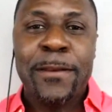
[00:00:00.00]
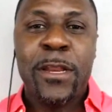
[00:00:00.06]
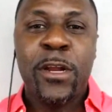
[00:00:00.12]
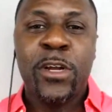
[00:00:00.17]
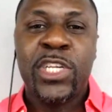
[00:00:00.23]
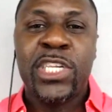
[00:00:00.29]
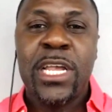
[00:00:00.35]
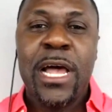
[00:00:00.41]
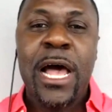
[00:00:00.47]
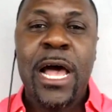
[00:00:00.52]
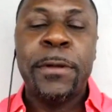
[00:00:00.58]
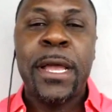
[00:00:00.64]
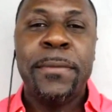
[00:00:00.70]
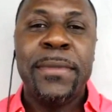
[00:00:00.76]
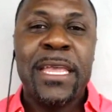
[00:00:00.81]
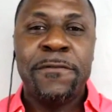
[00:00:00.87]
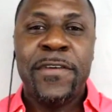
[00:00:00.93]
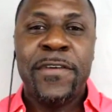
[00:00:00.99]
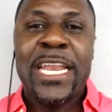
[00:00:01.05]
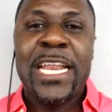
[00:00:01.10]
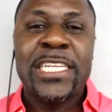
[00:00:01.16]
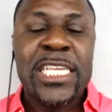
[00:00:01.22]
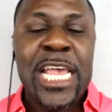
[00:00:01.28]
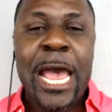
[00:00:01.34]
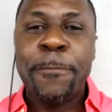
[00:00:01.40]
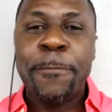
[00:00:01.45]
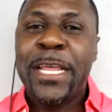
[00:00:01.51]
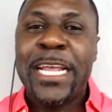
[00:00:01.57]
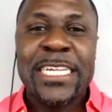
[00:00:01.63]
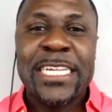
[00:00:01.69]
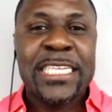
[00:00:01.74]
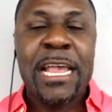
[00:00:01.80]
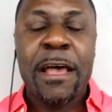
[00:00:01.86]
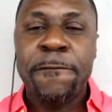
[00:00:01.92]
There's an upcoming event that's happening in
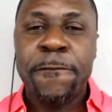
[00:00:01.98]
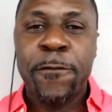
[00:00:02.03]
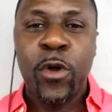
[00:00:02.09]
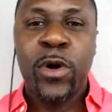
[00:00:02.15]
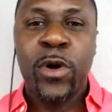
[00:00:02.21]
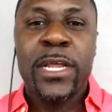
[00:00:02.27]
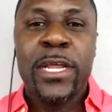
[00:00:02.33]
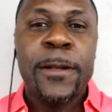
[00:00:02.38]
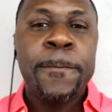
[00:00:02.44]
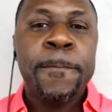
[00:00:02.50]
South Florida.